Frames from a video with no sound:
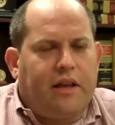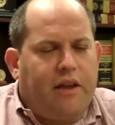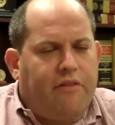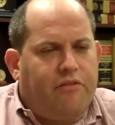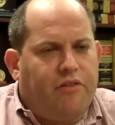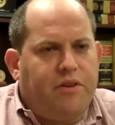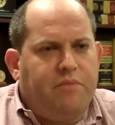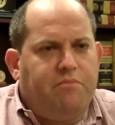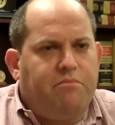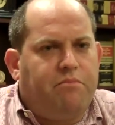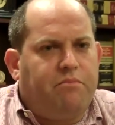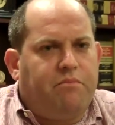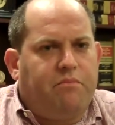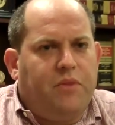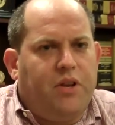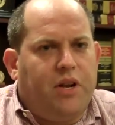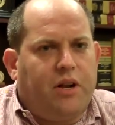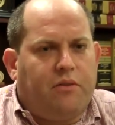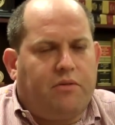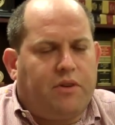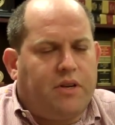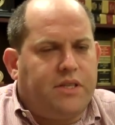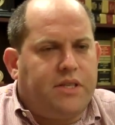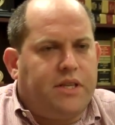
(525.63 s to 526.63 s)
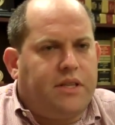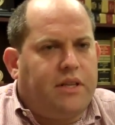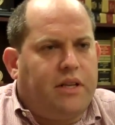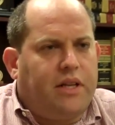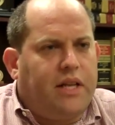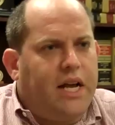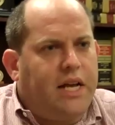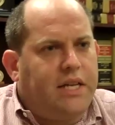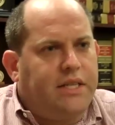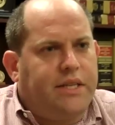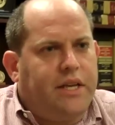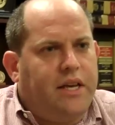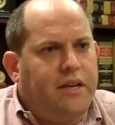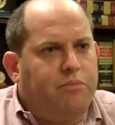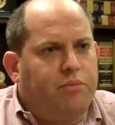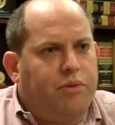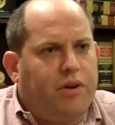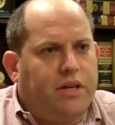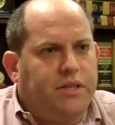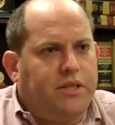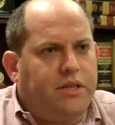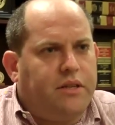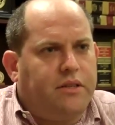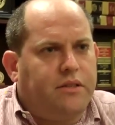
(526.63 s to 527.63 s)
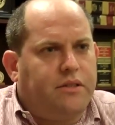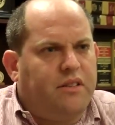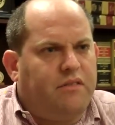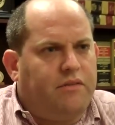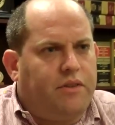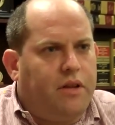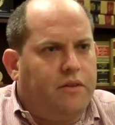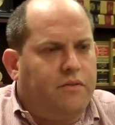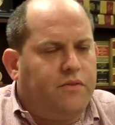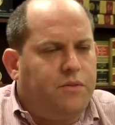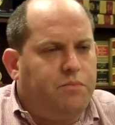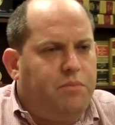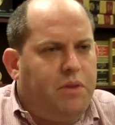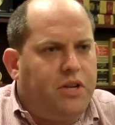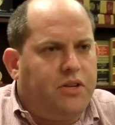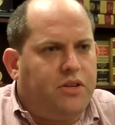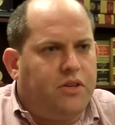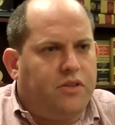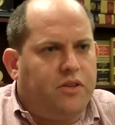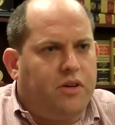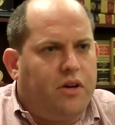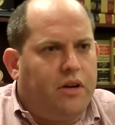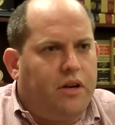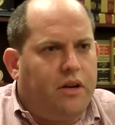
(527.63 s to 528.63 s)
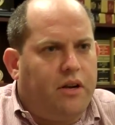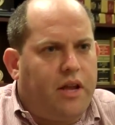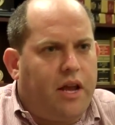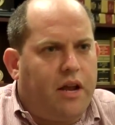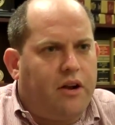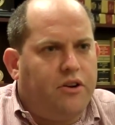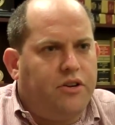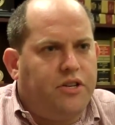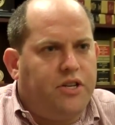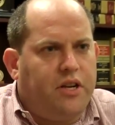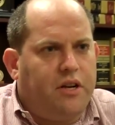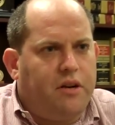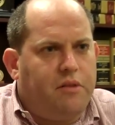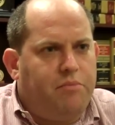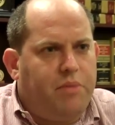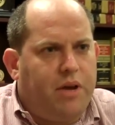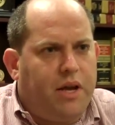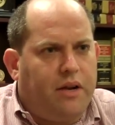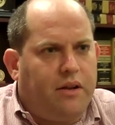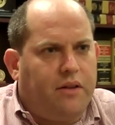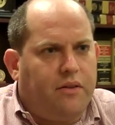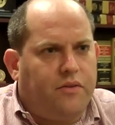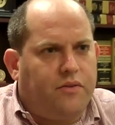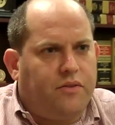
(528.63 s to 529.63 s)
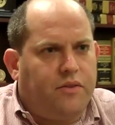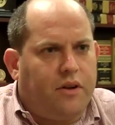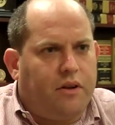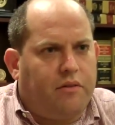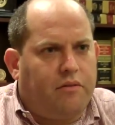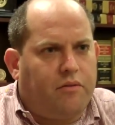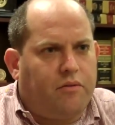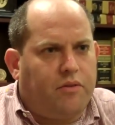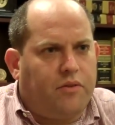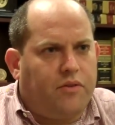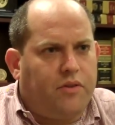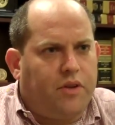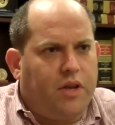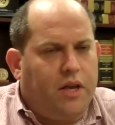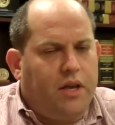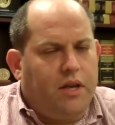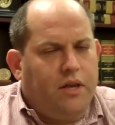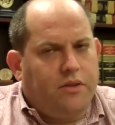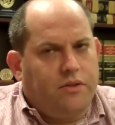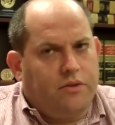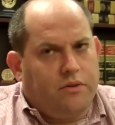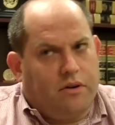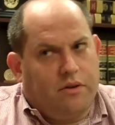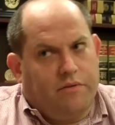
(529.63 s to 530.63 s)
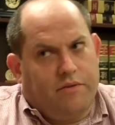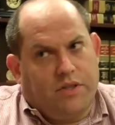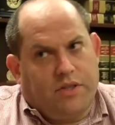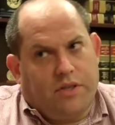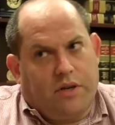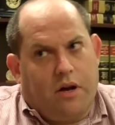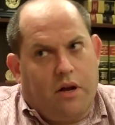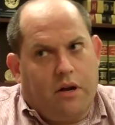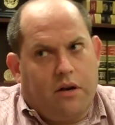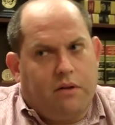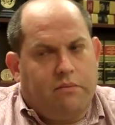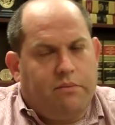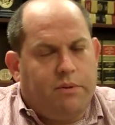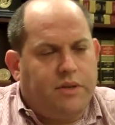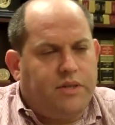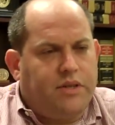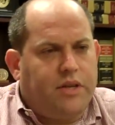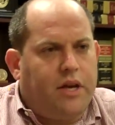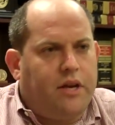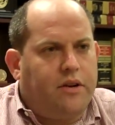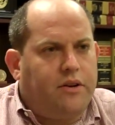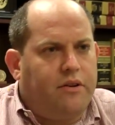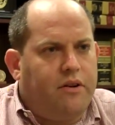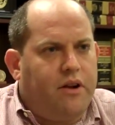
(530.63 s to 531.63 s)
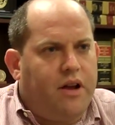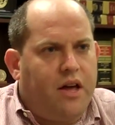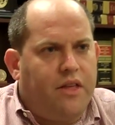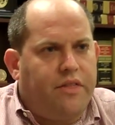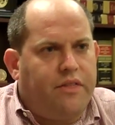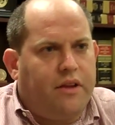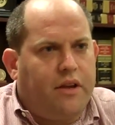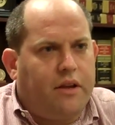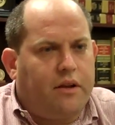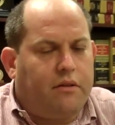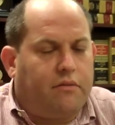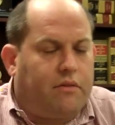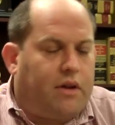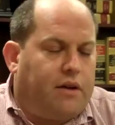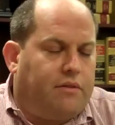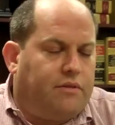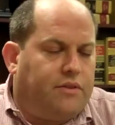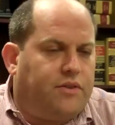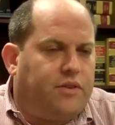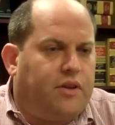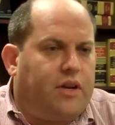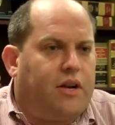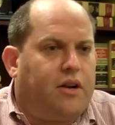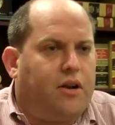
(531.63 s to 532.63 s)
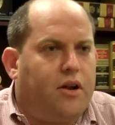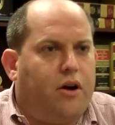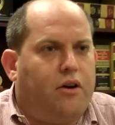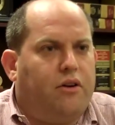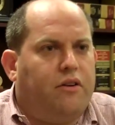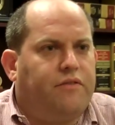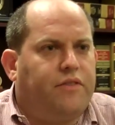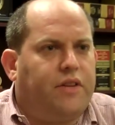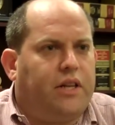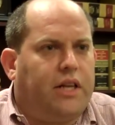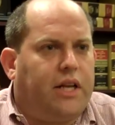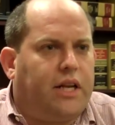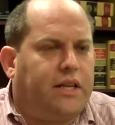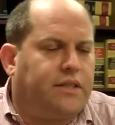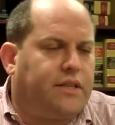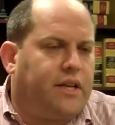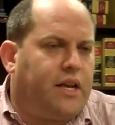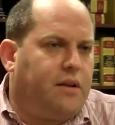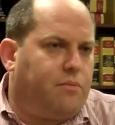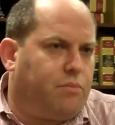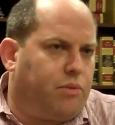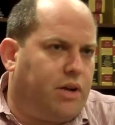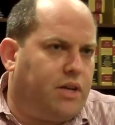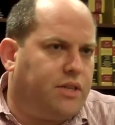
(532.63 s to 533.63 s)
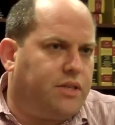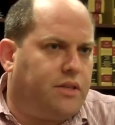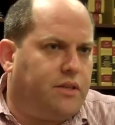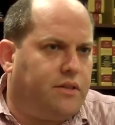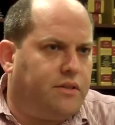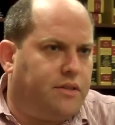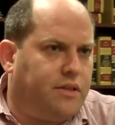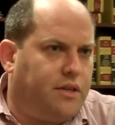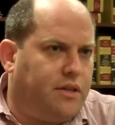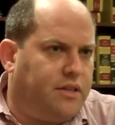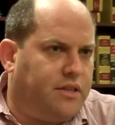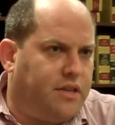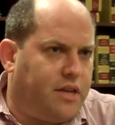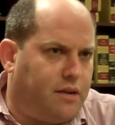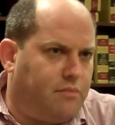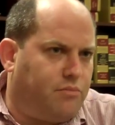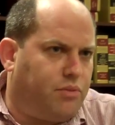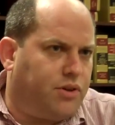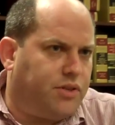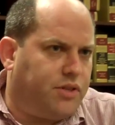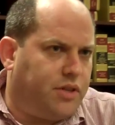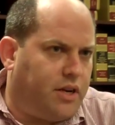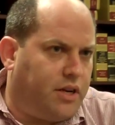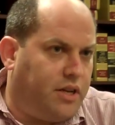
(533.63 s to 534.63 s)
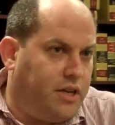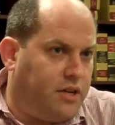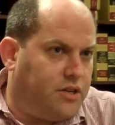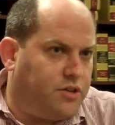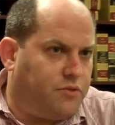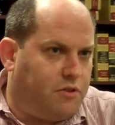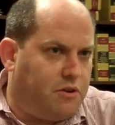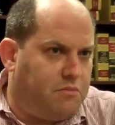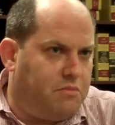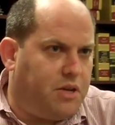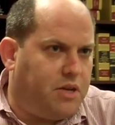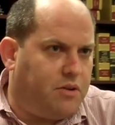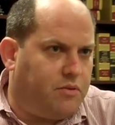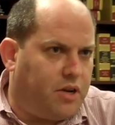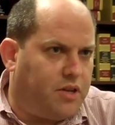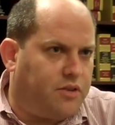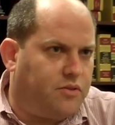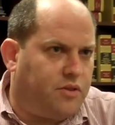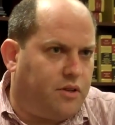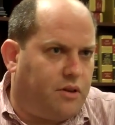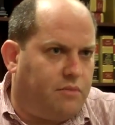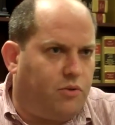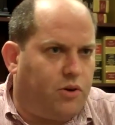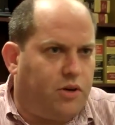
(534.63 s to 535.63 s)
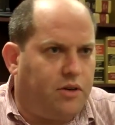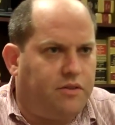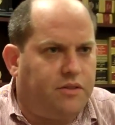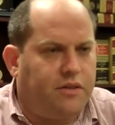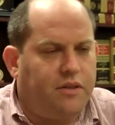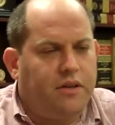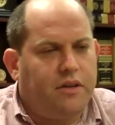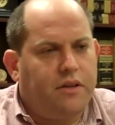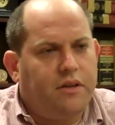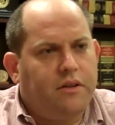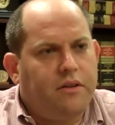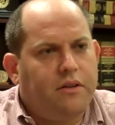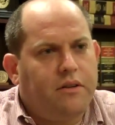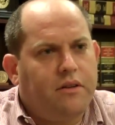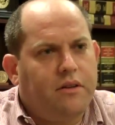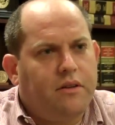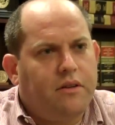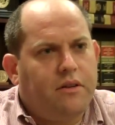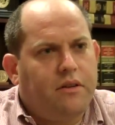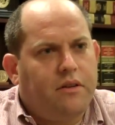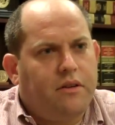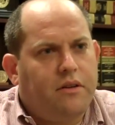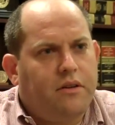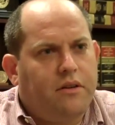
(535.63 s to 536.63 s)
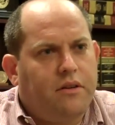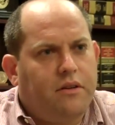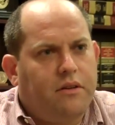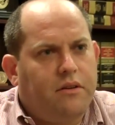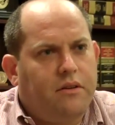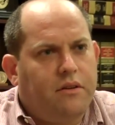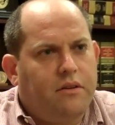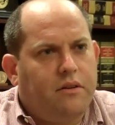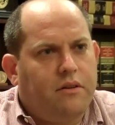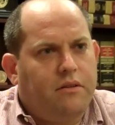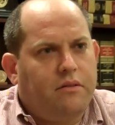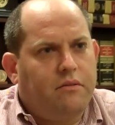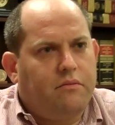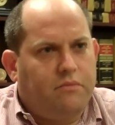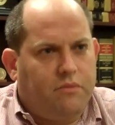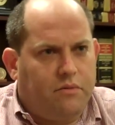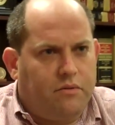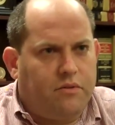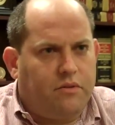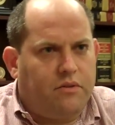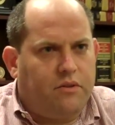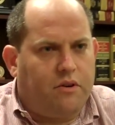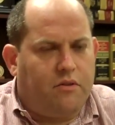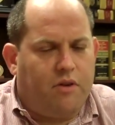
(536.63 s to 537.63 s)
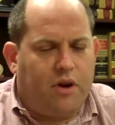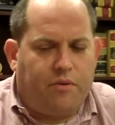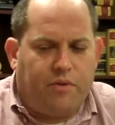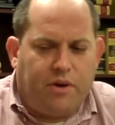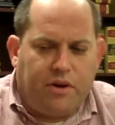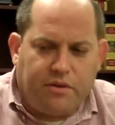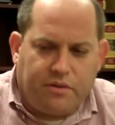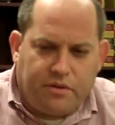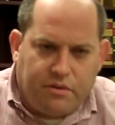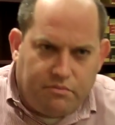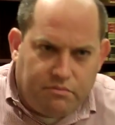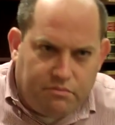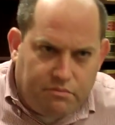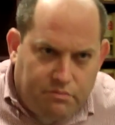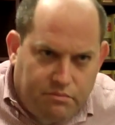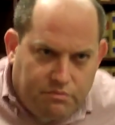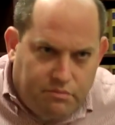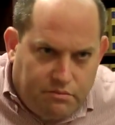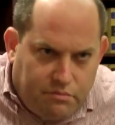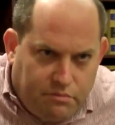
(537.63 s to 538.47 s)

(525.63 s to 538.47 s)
every, you know, what is it, the last eight presidents have given speeches on energy independence and everyone's sort of, it's 100% or nothing. I would say no, if the last eight presidents did 10% each, we'd be somewhere today. Thank you. You're welcome.